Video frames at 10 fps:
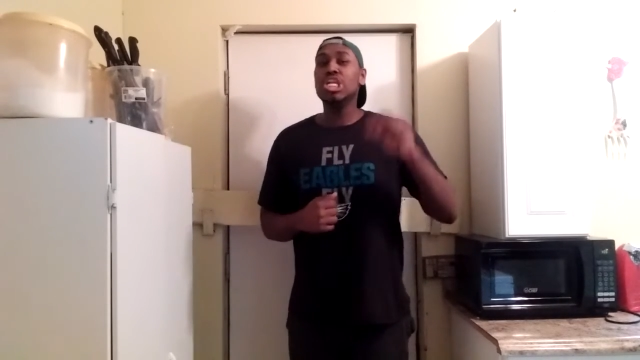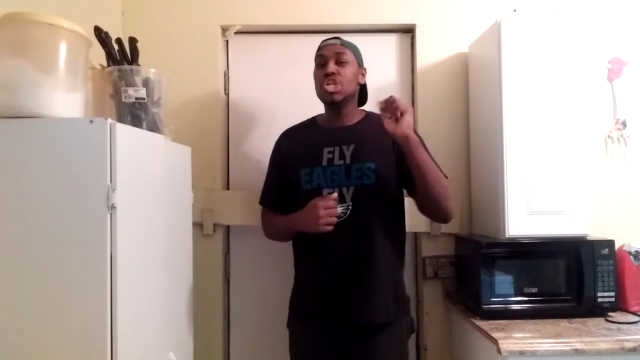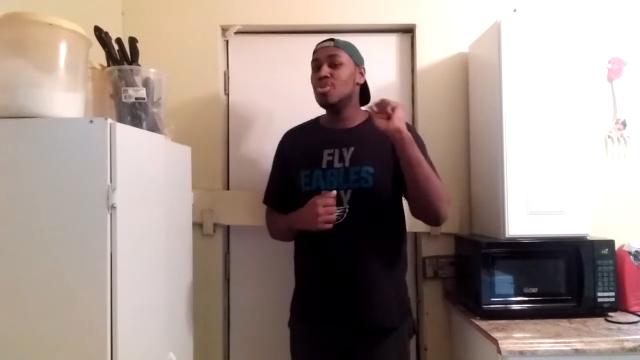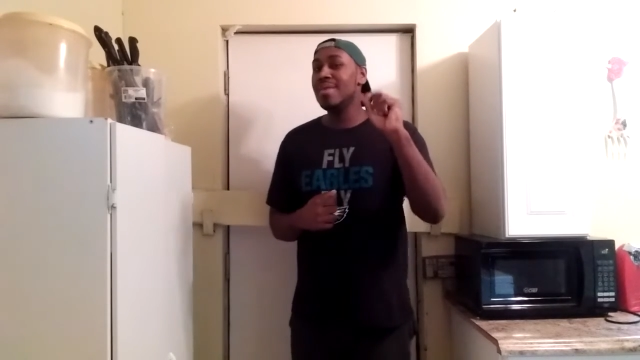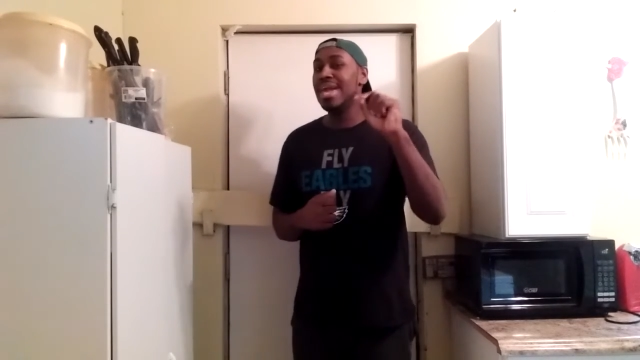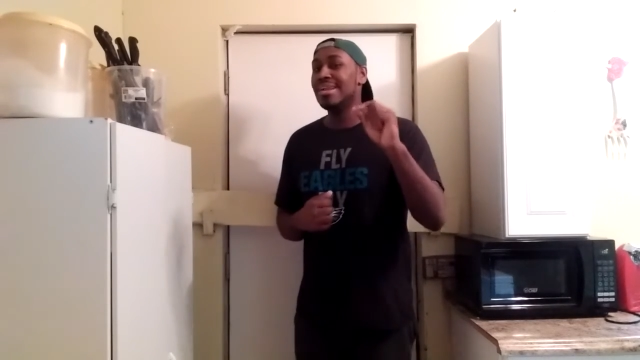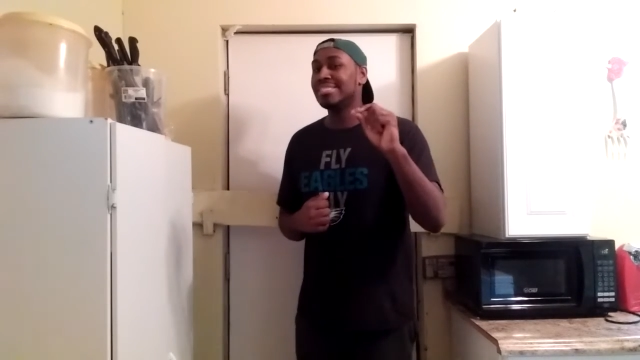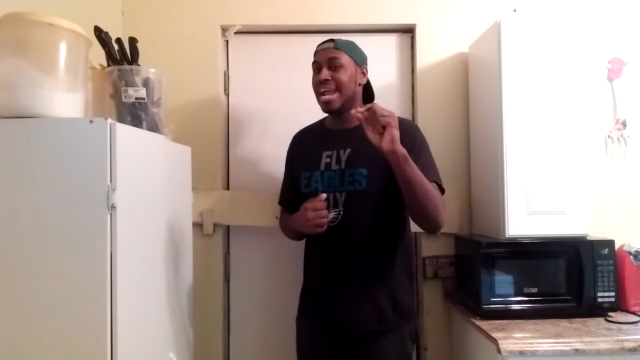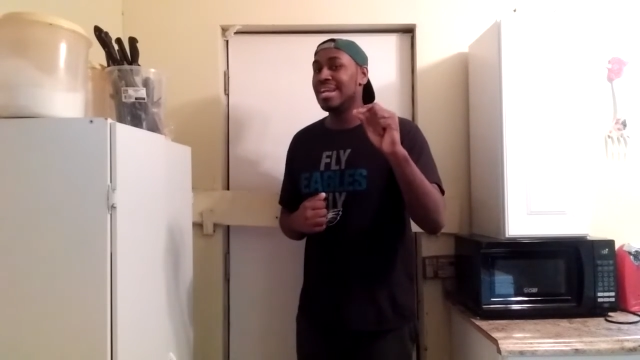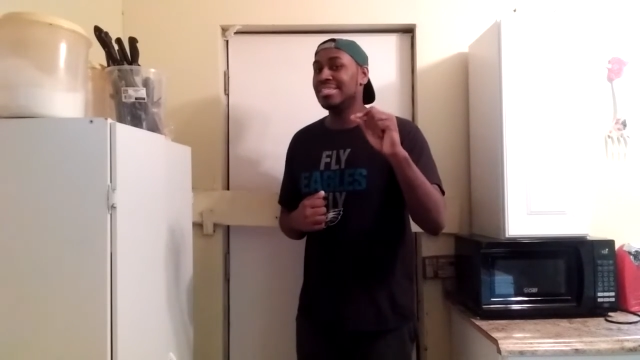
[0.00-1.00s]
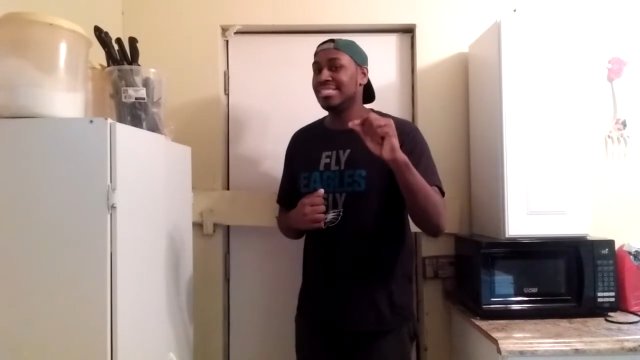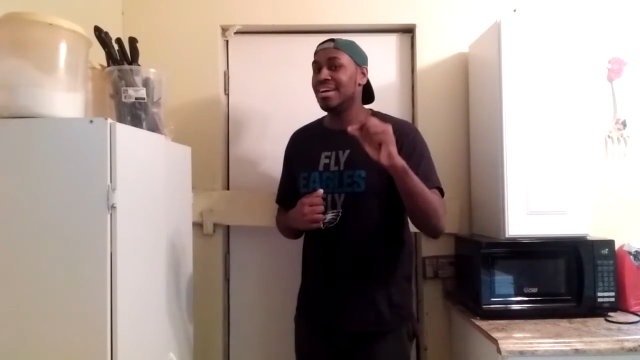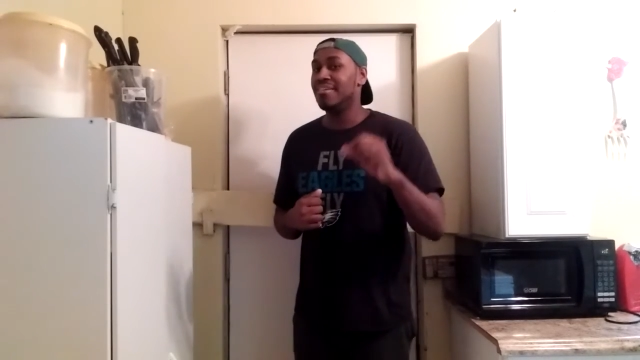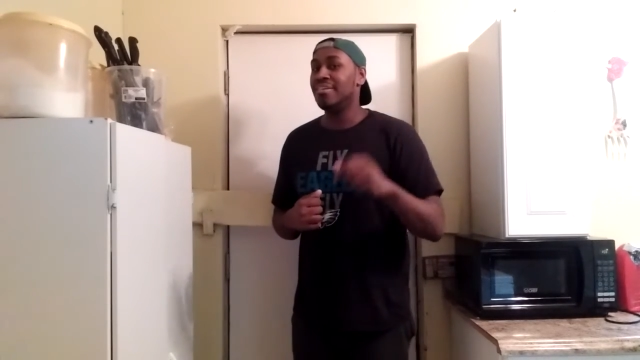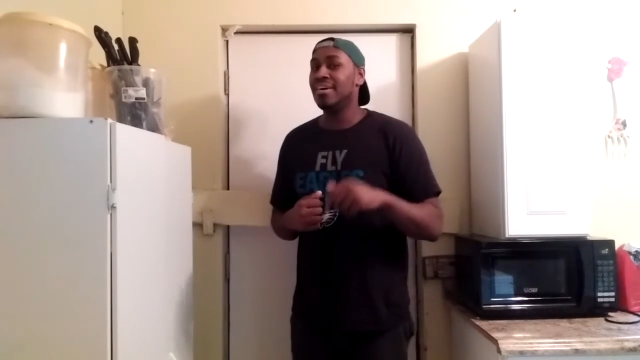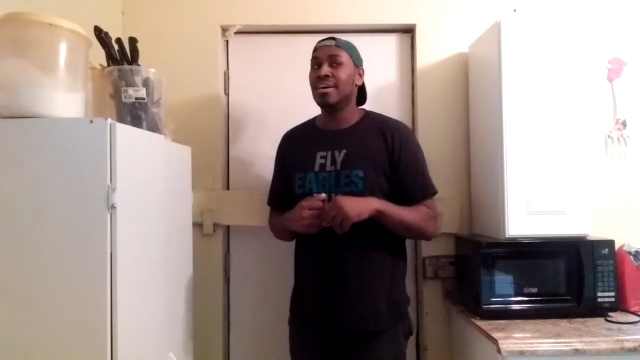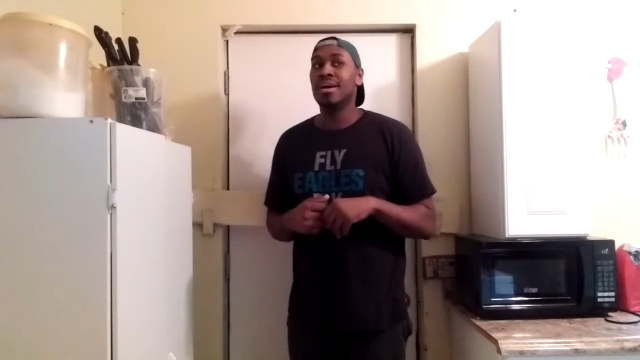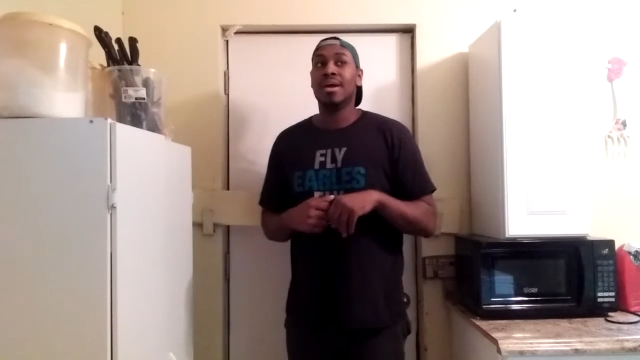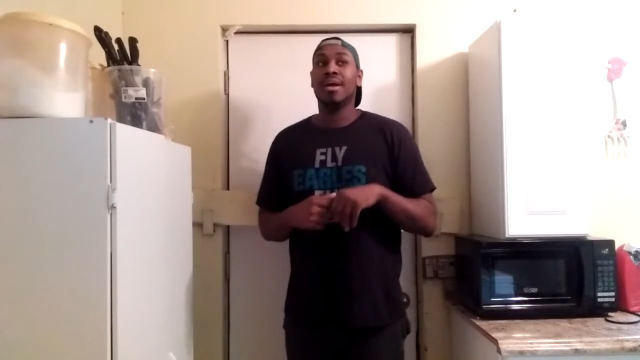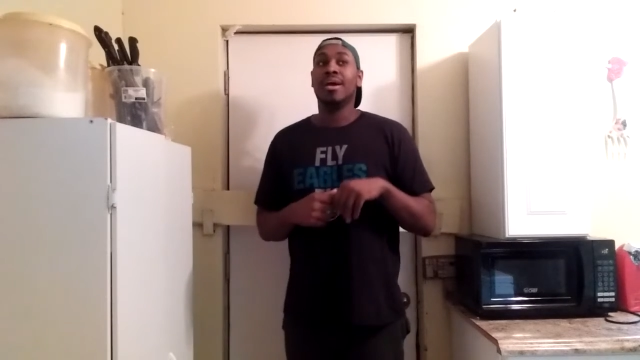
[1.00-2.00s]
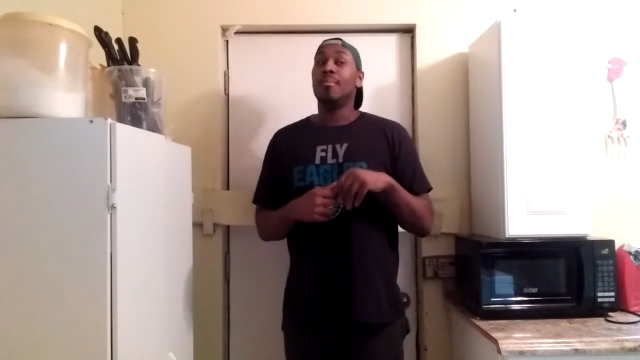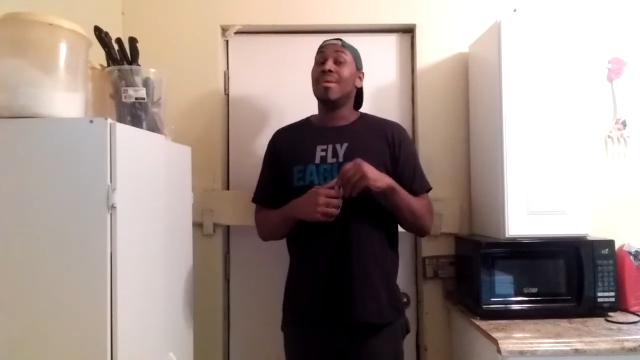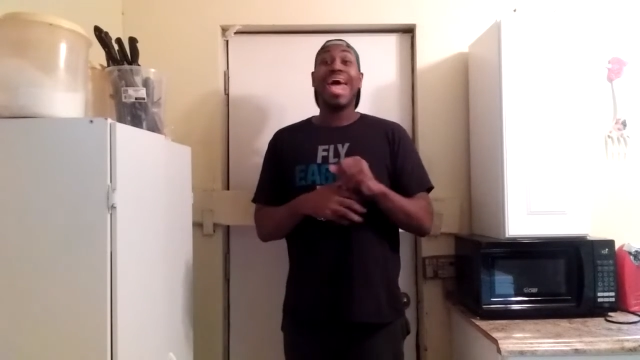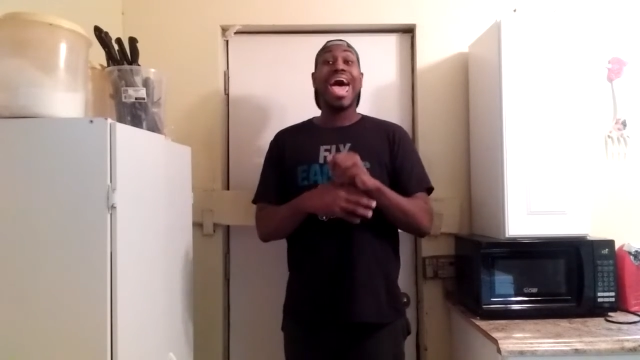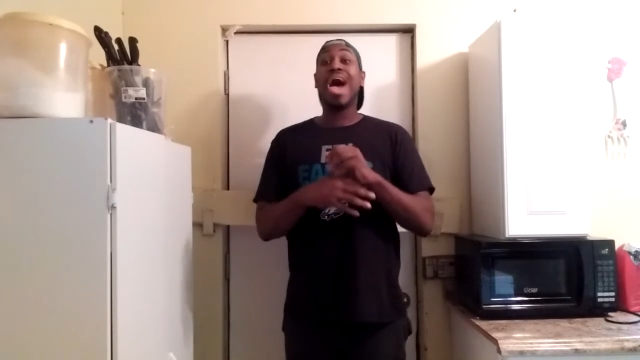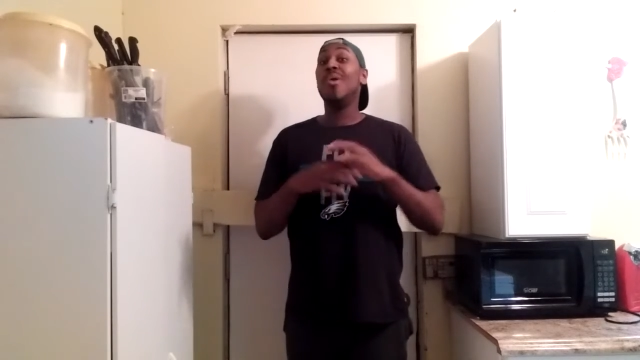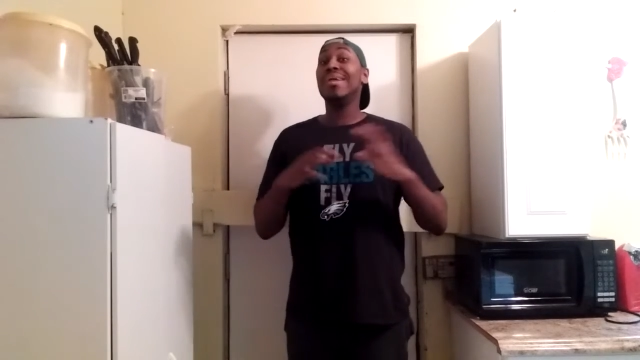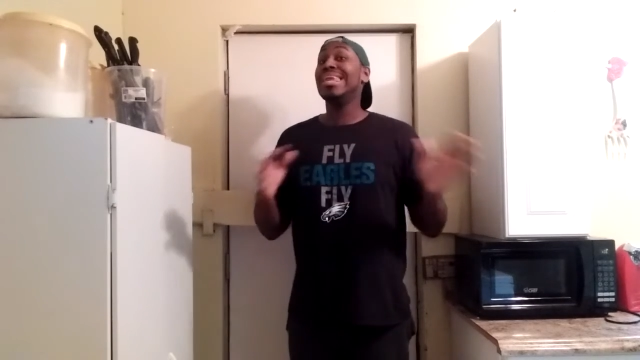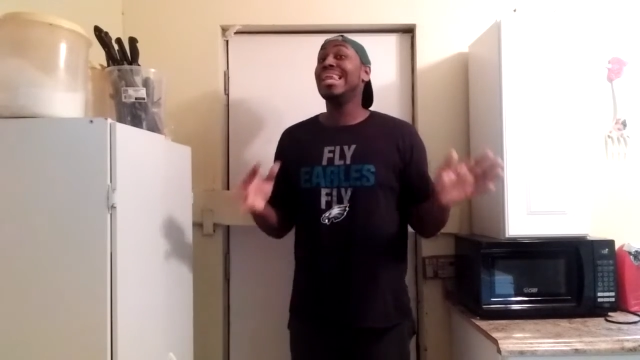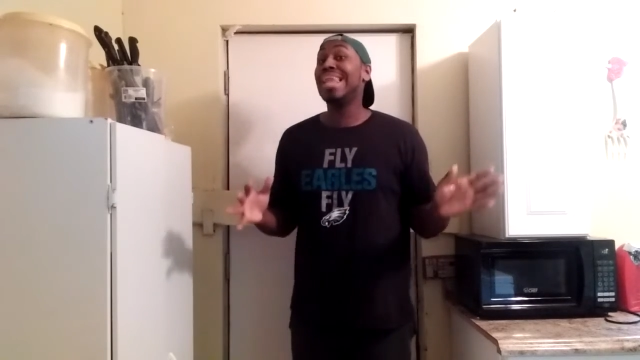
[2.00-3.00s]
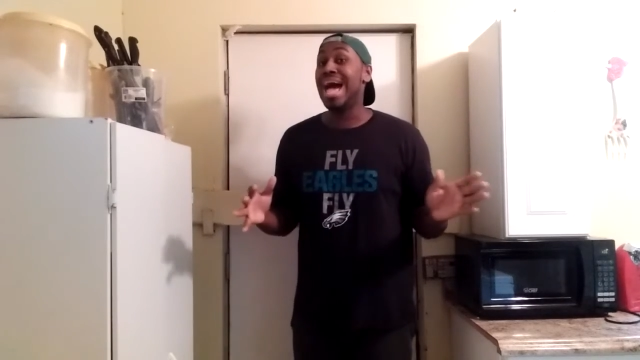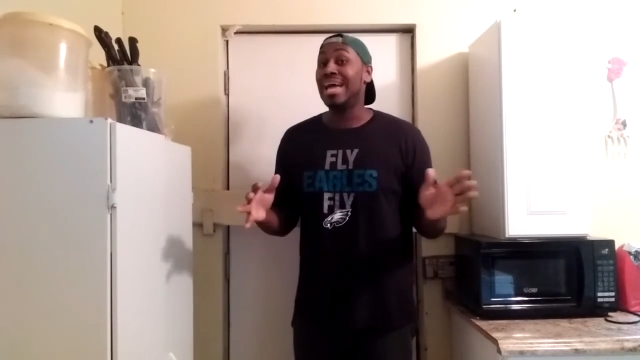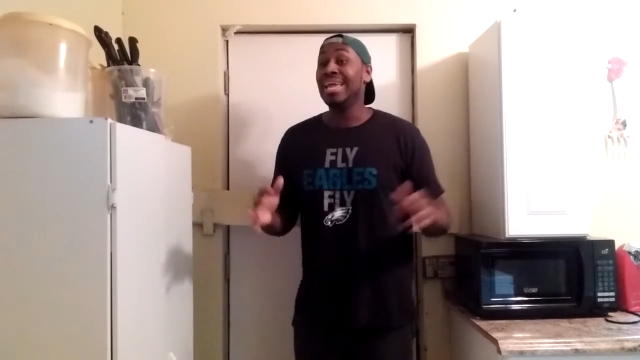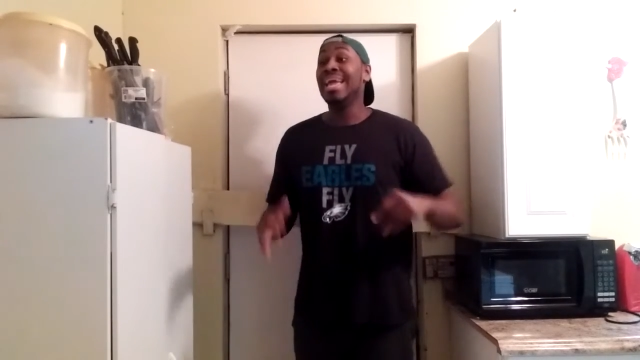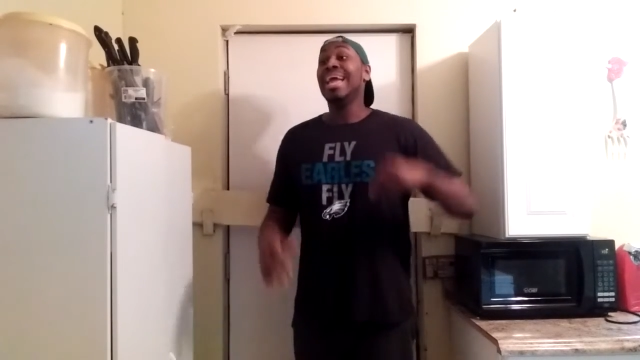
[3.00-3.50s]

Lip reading: little bit of entertaining stuff, but I don't get a lot.